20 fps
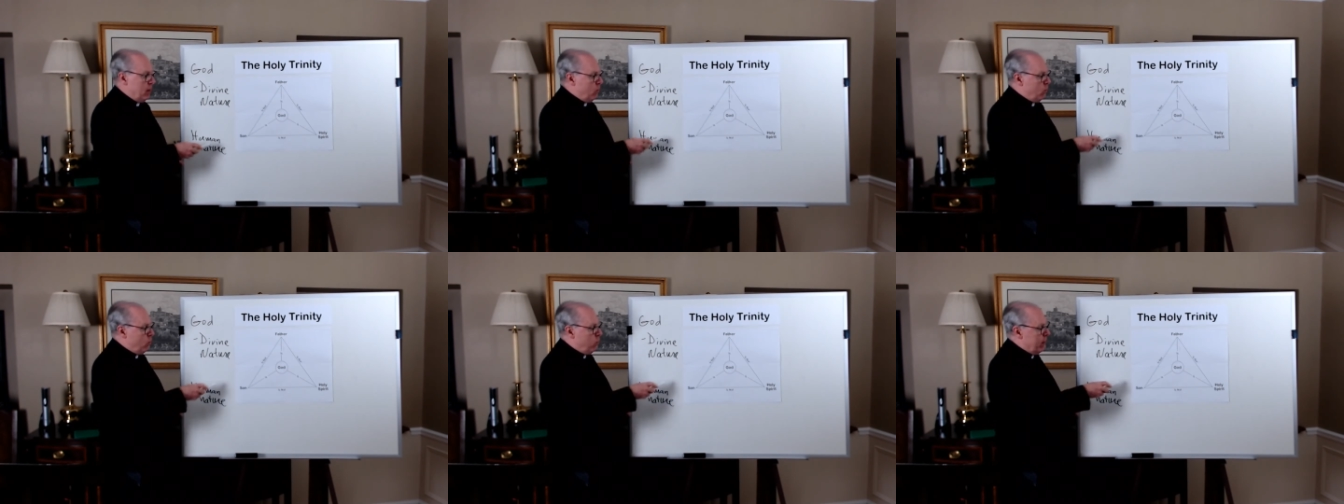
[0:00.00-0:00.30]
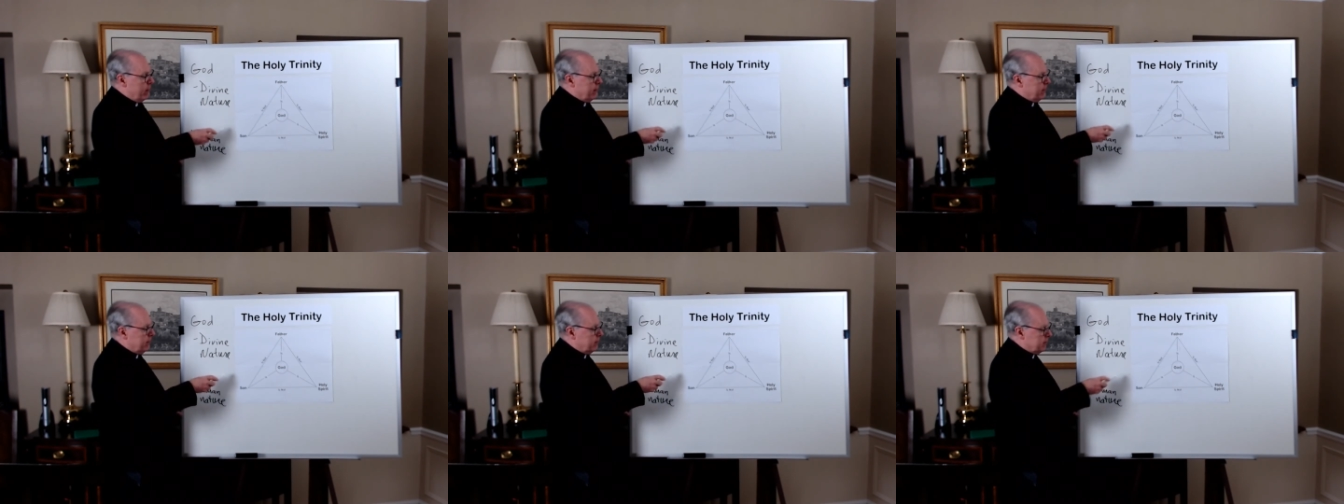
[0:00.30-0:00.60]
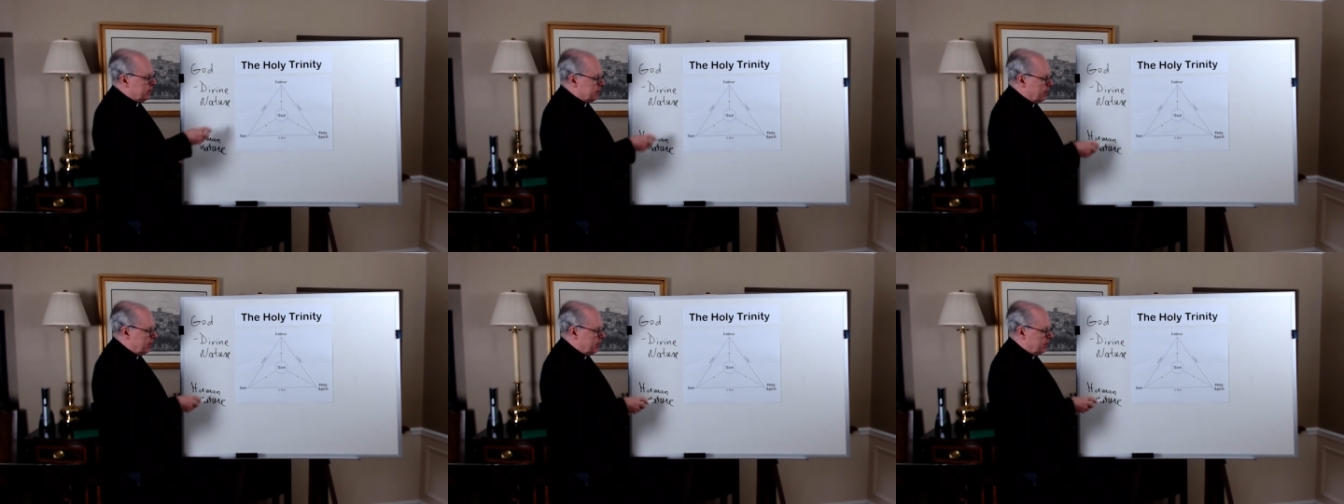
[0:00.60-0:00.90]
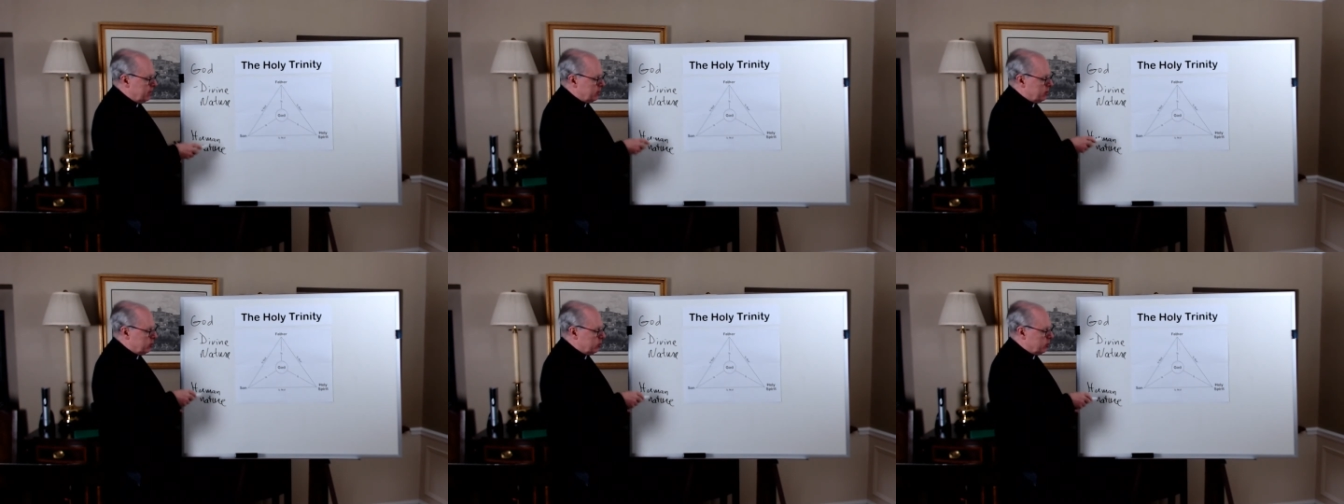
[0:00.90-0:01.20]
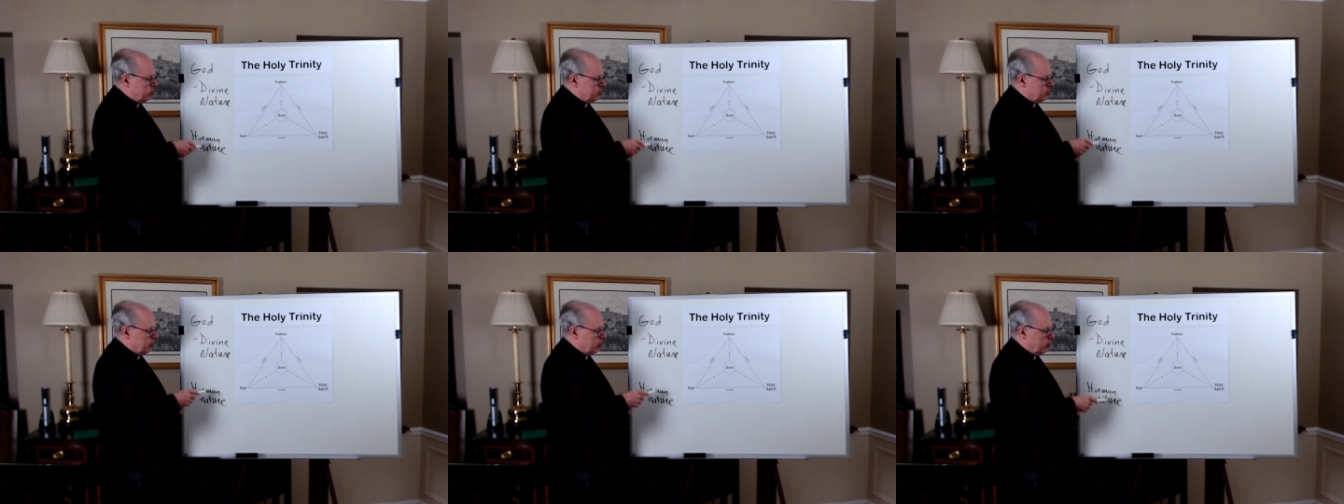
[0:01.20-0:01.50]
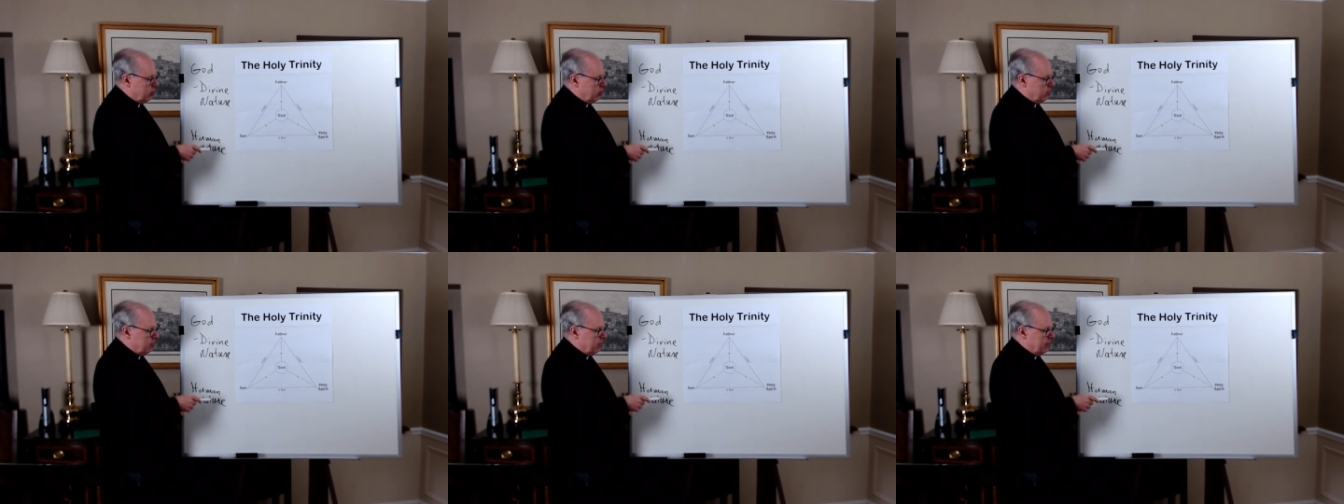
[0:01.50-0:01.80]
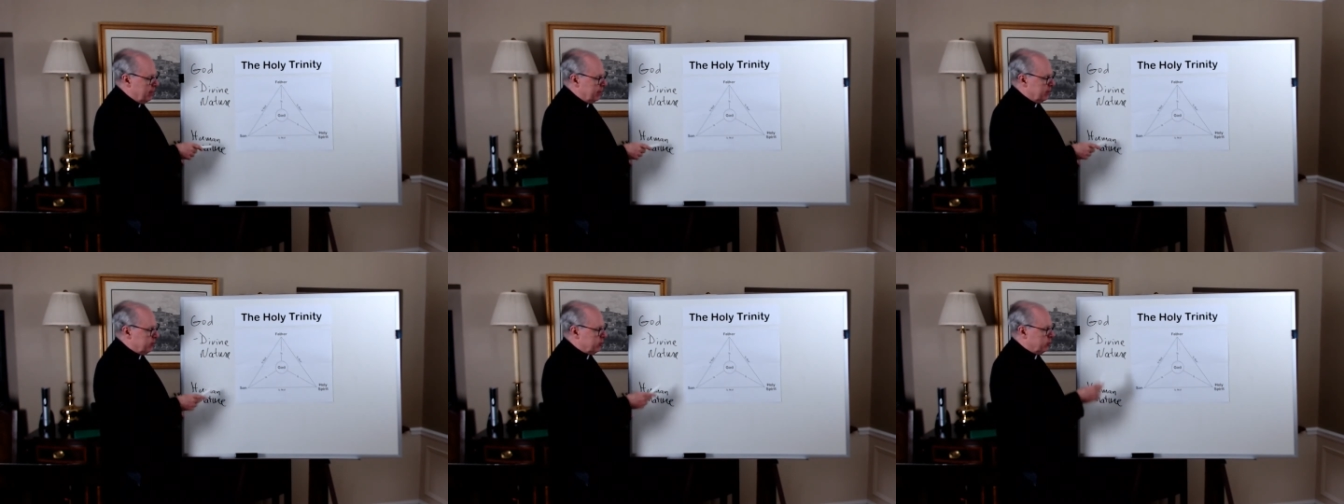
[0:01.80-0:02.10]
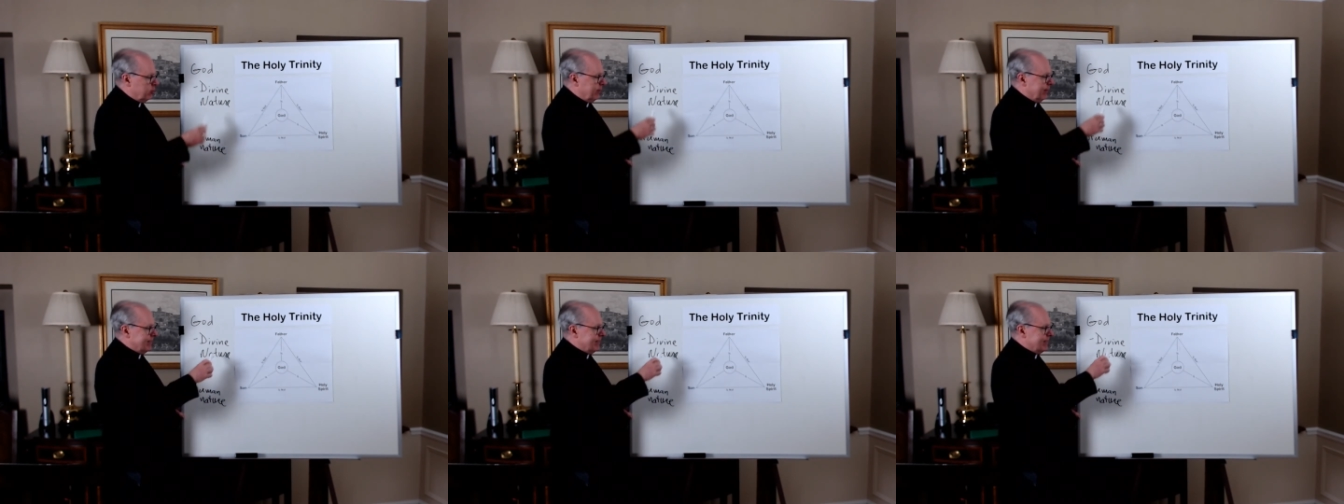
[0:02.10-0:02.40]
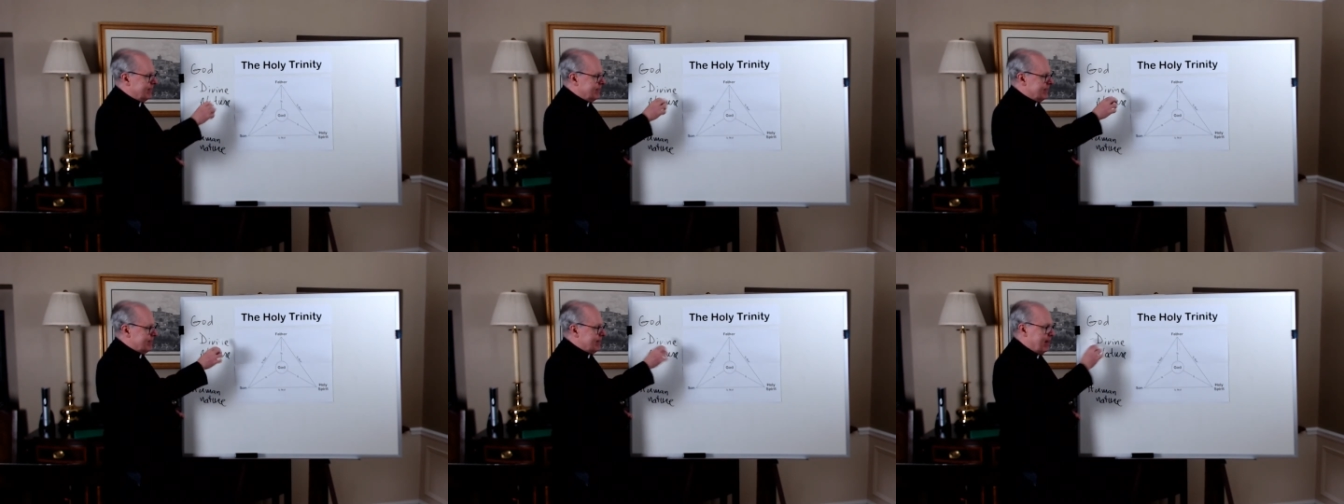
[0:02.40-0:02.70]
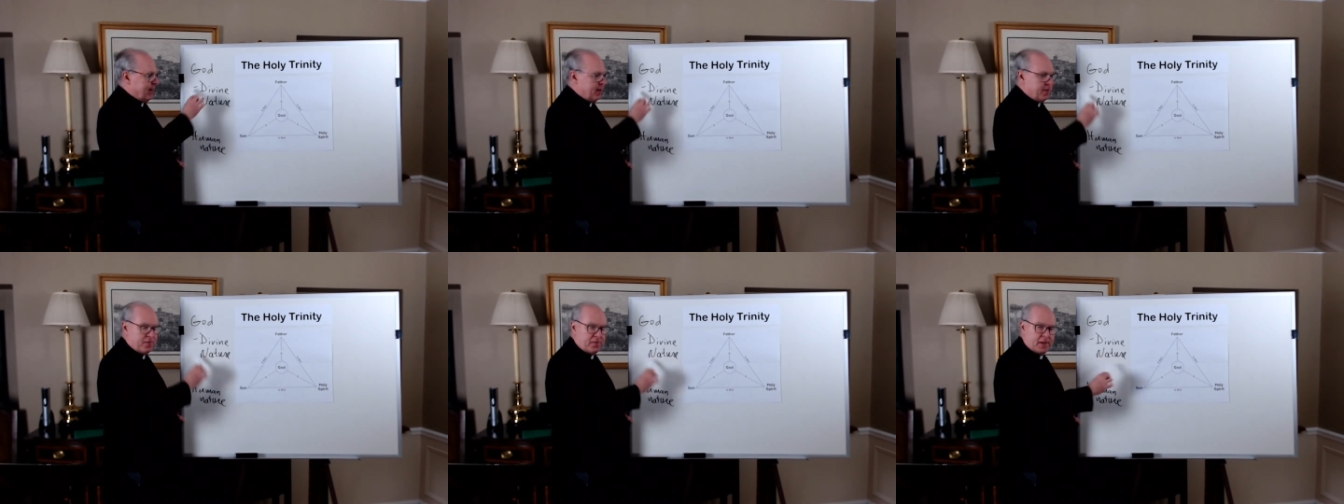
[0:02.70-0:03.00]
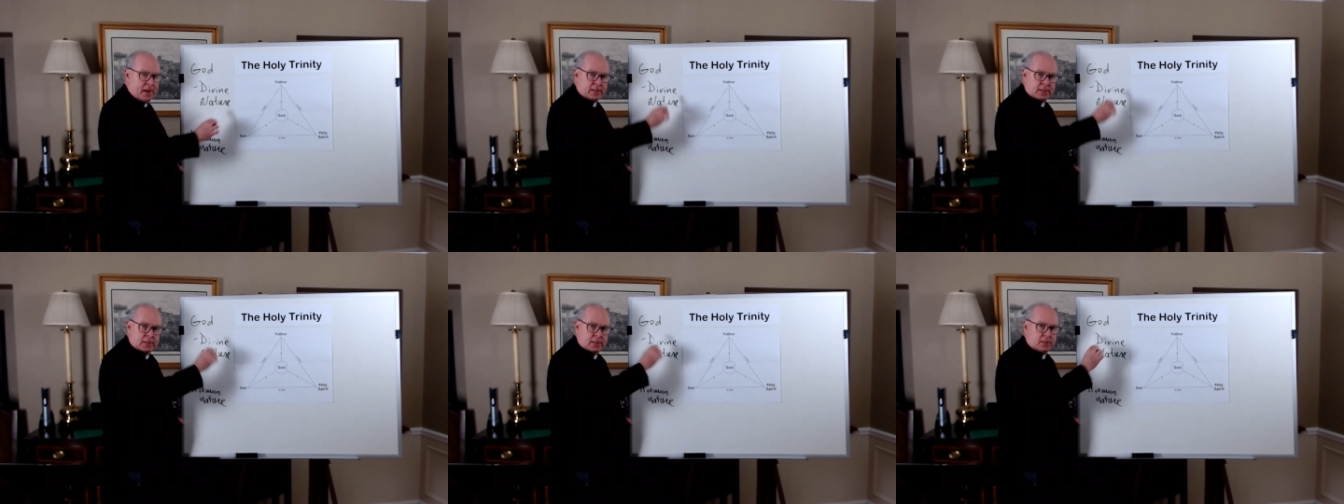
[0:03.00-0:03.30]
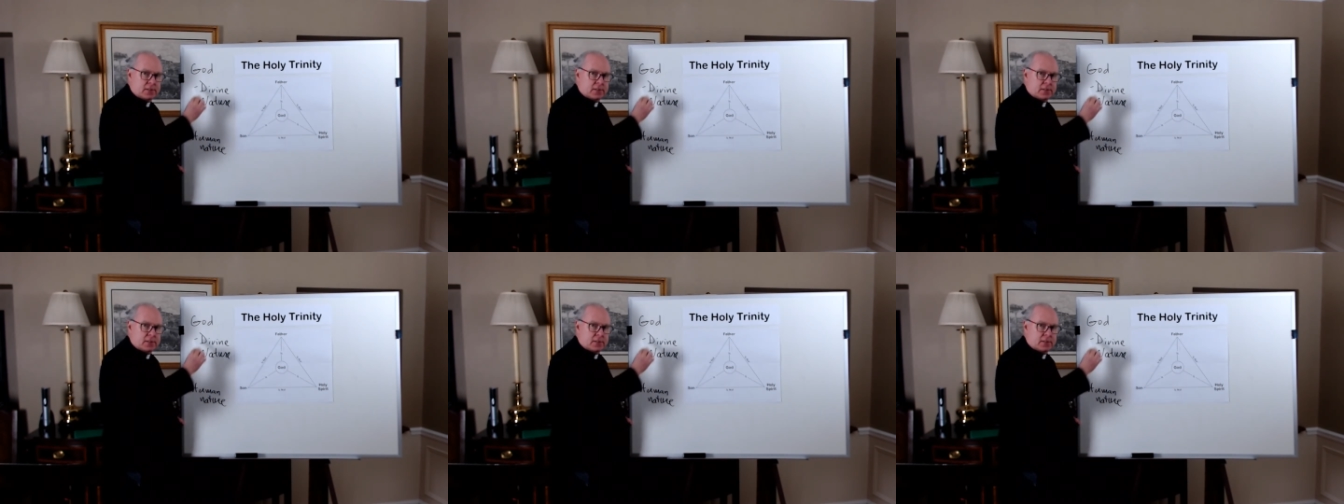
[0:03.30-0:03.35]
when the Son assumes a human nature, it does not affect his